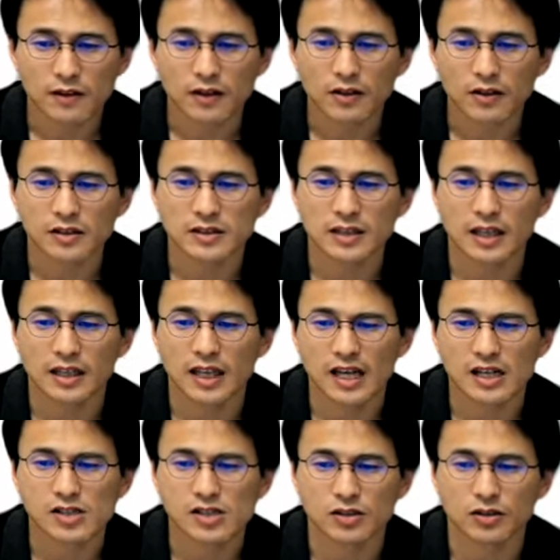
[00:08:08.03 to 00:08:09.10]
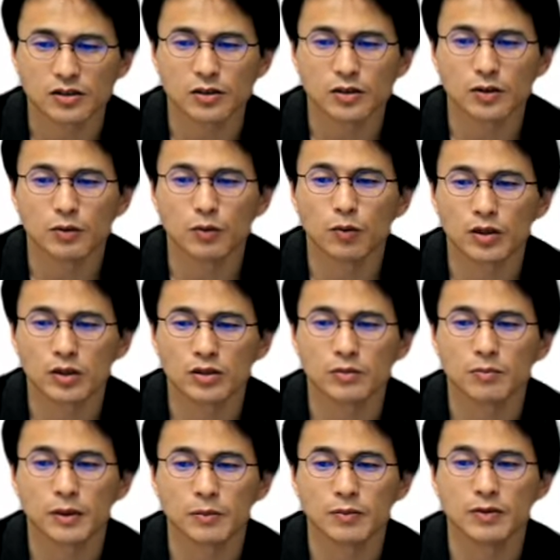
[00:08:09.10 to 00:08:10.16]
there is an action you
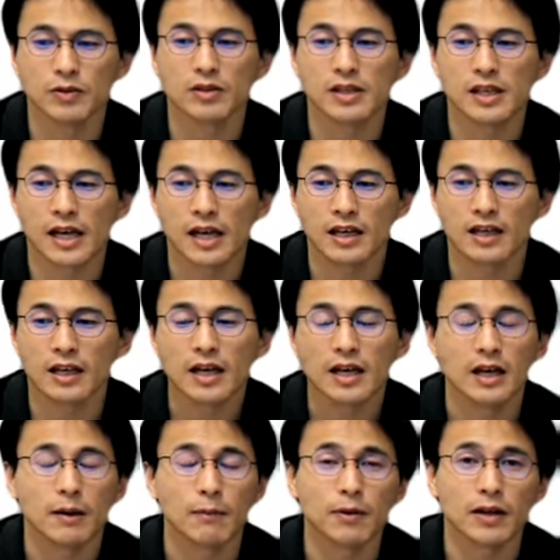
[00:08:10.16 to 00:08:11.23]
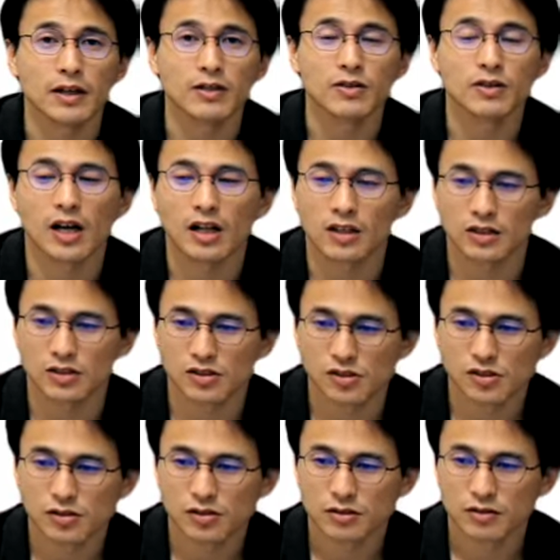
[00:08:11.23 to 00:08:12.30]
want people to take, apply to
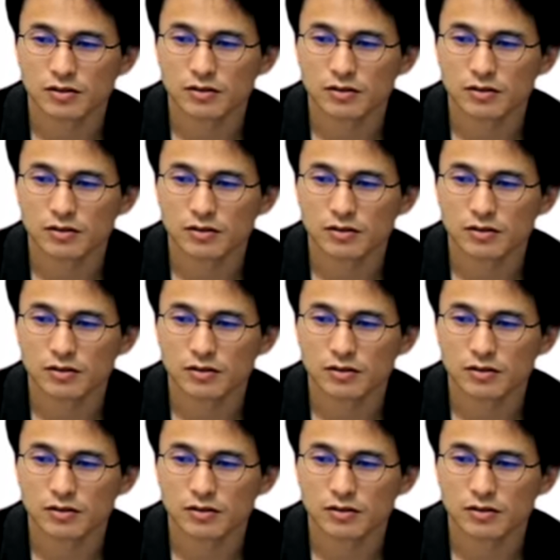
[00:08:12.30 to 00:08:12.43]
college.